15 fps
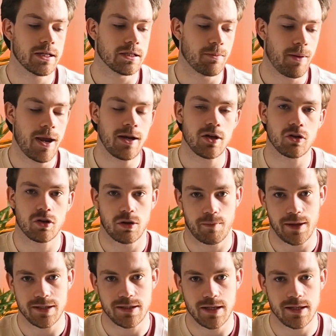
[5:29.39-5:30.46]
Depending on the
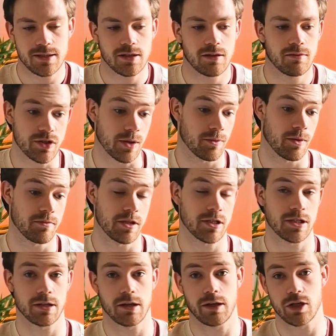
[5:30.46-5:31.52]
business, sometimes
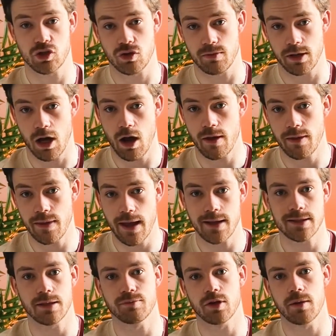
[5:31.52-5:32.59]
it's extremely higher than
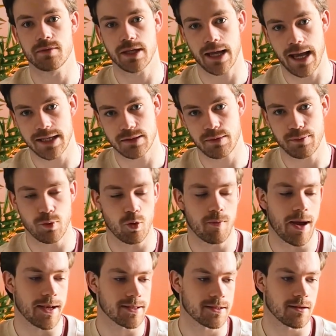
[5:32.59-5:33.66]
that. Sometimes it has to be pulled
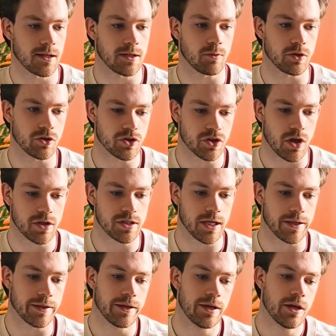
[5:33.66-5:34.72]
back slightly when you're
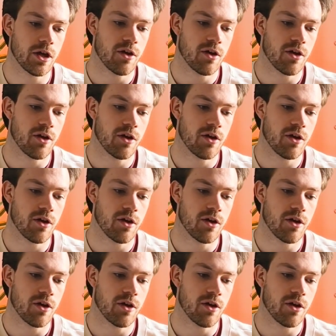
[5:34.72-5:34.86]
starting.